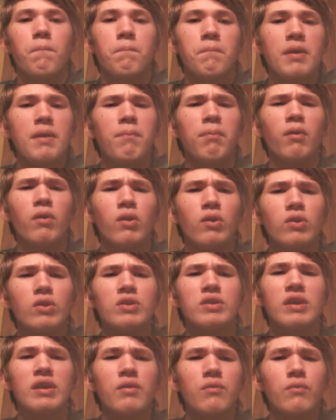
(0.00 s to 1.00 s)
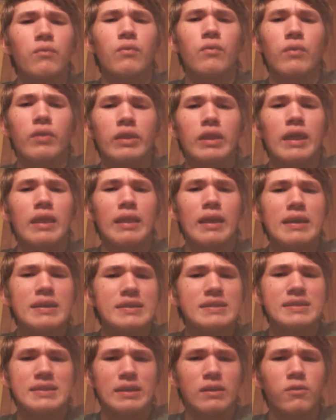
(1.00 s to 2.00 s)
People didn't really
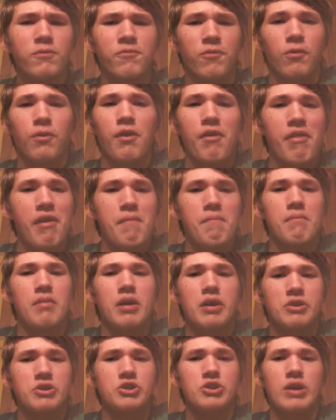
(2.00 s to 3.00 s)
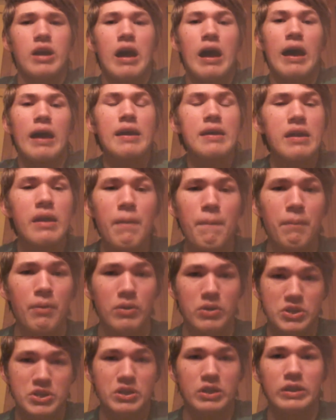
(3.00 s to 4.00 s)
like Silver all that much. I
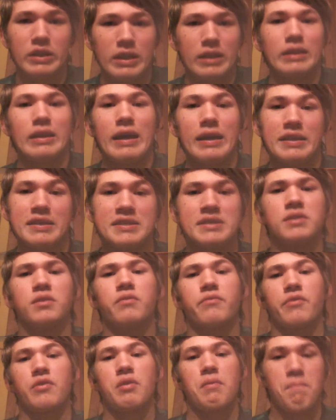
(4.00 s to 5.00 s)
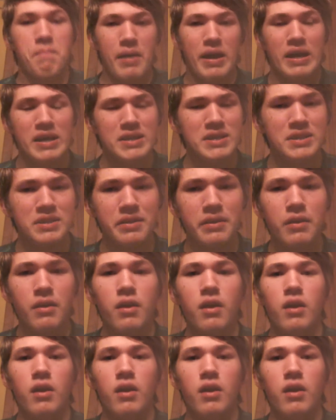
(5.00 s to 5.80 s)
personally liked Silver the best.